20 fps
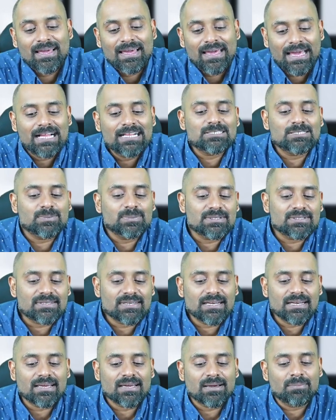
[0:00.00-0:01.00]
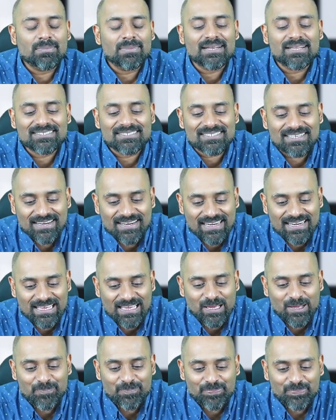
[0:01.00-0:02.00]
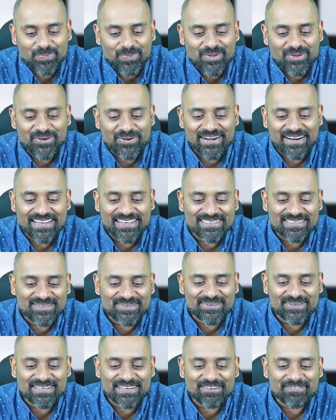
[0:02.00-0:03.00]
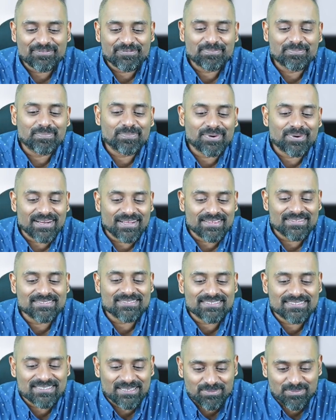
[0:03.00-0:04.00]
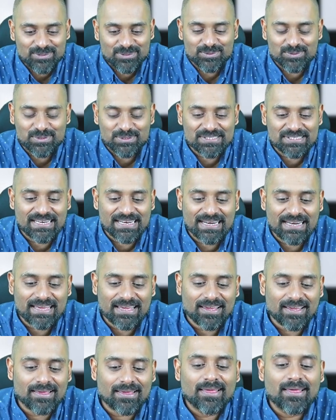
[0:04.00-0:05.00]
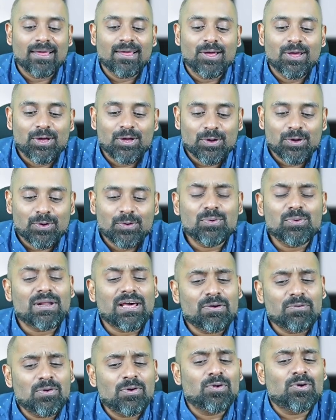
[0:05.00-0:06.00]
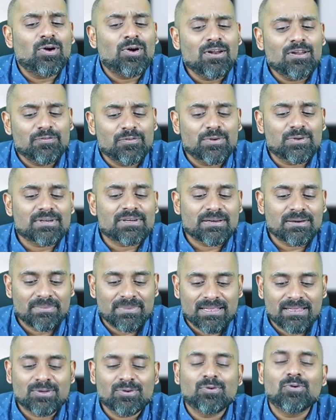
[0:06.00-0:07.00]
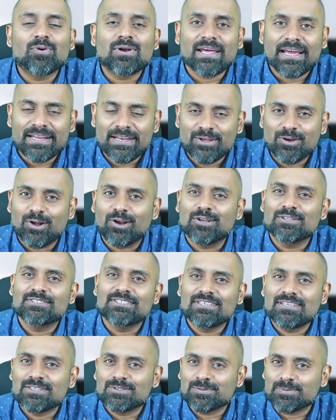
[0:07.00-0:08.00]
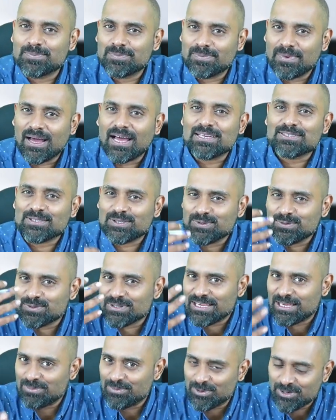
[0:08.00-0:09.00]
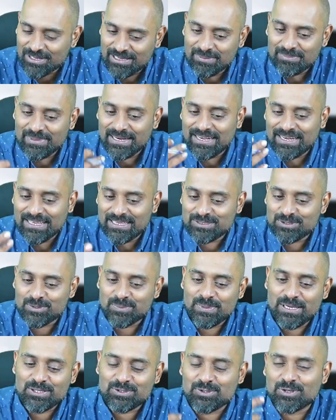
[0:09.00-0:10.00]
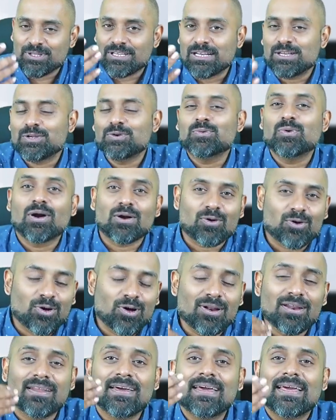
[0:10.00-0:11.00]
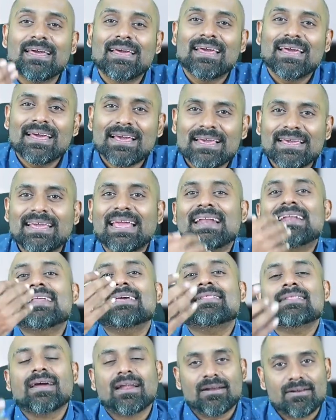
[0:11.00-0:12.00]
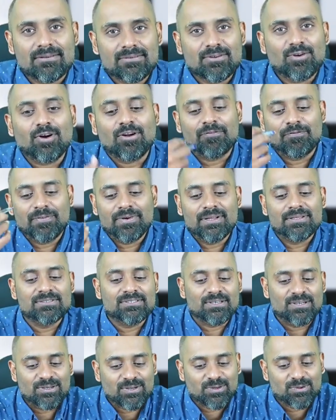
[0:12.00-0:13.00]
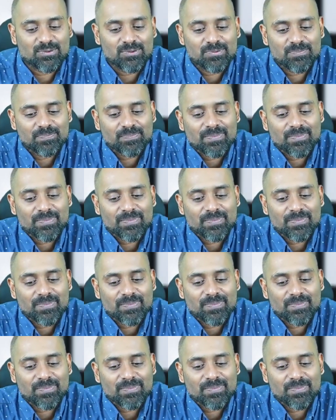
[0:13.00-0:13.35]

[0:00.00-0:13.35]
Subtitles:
Elizabeth ready, Ambilija ready. All right, good enough. Prince Biju is ready. Good, I want all of you to comment. The whole ideology to ask you to keep on commenting is to make sure that you are all getting that confidence into you.